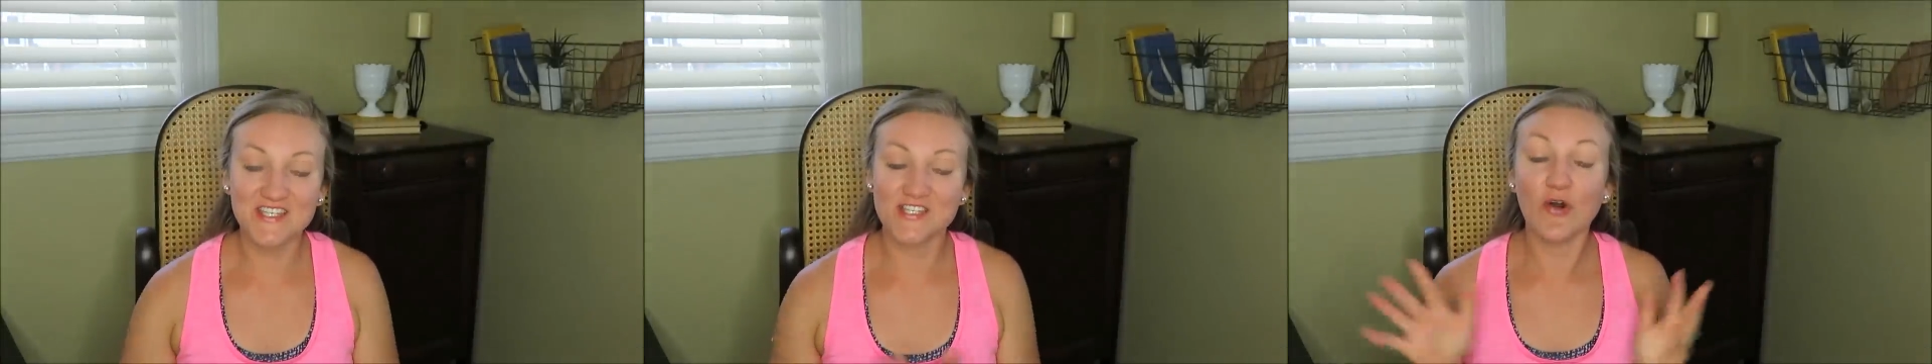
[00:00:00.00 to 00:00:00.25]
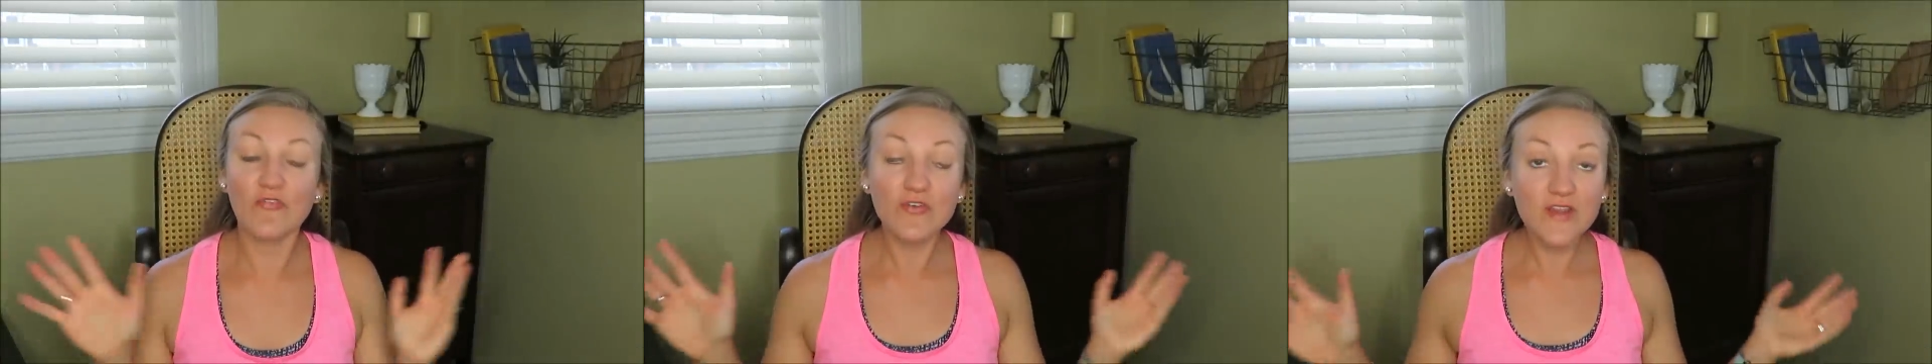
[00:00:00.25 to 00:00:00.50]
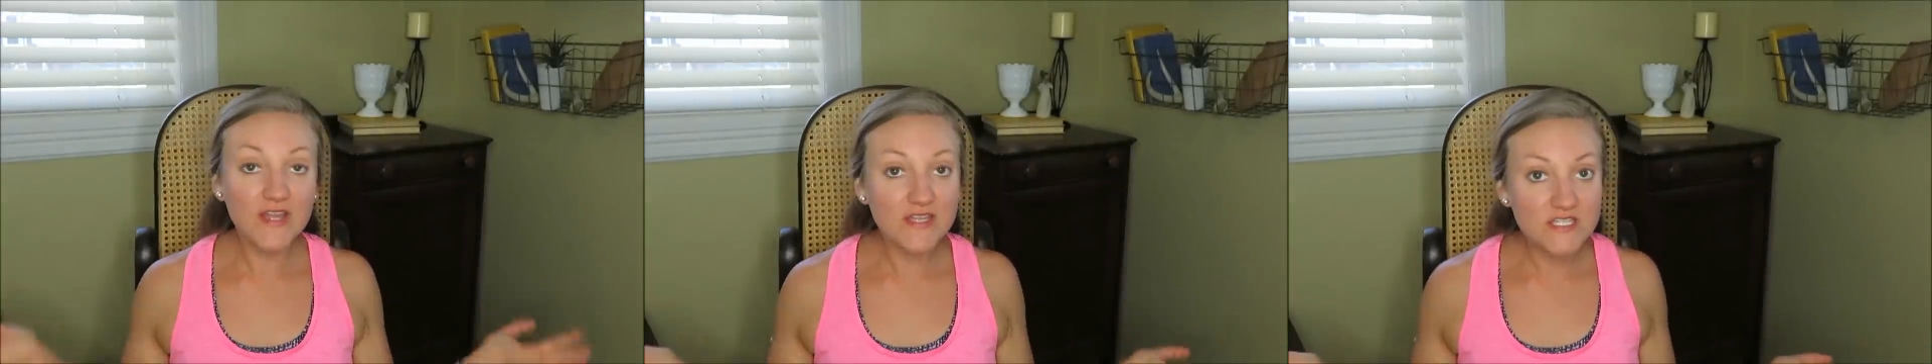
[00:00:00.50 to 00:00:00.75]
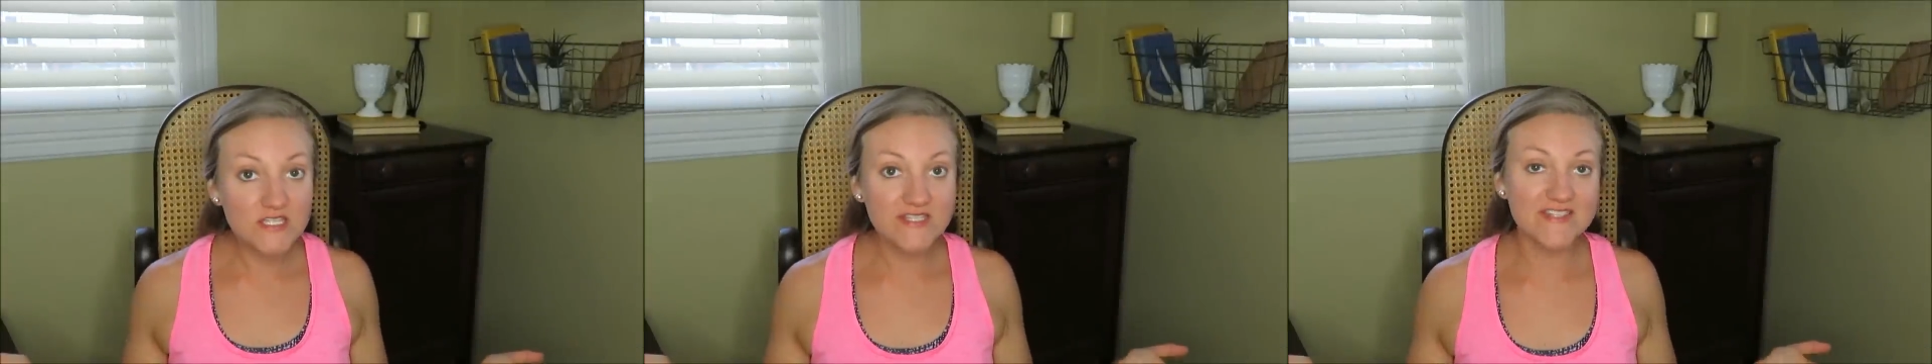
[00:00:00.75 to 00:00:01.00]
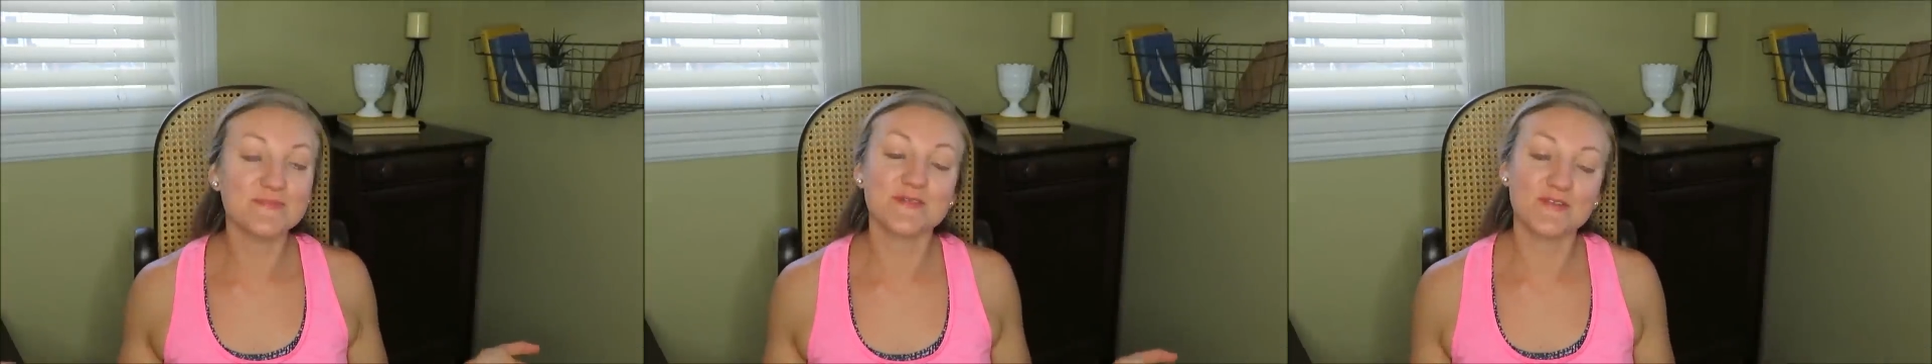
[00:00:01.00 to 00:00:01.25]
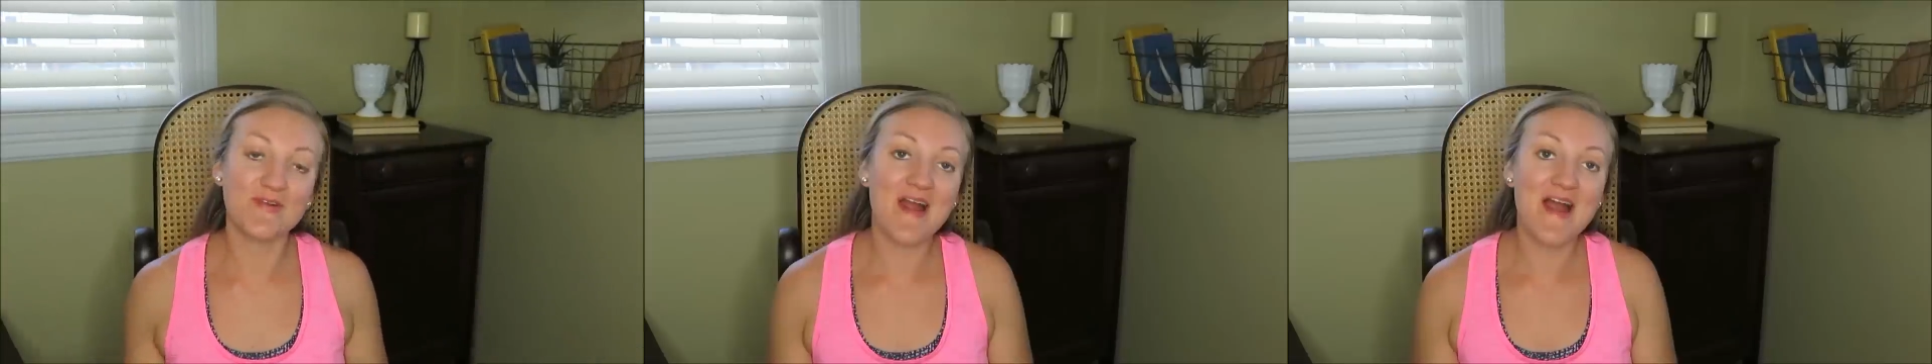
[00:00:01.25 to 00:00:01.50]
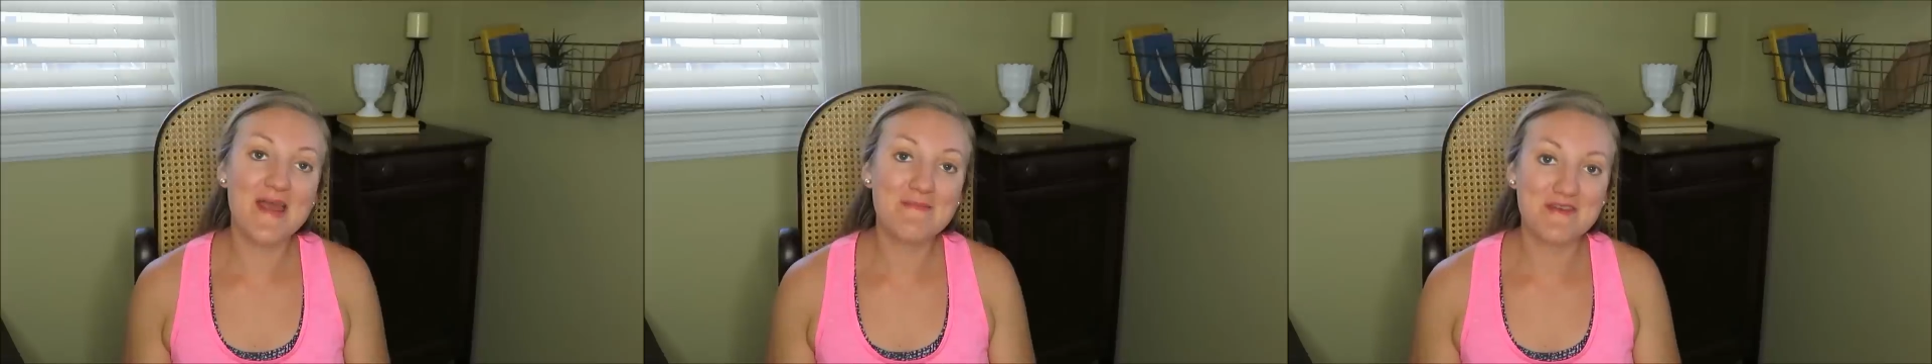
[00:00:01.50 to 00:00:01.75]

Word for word: Don't forget to subscribe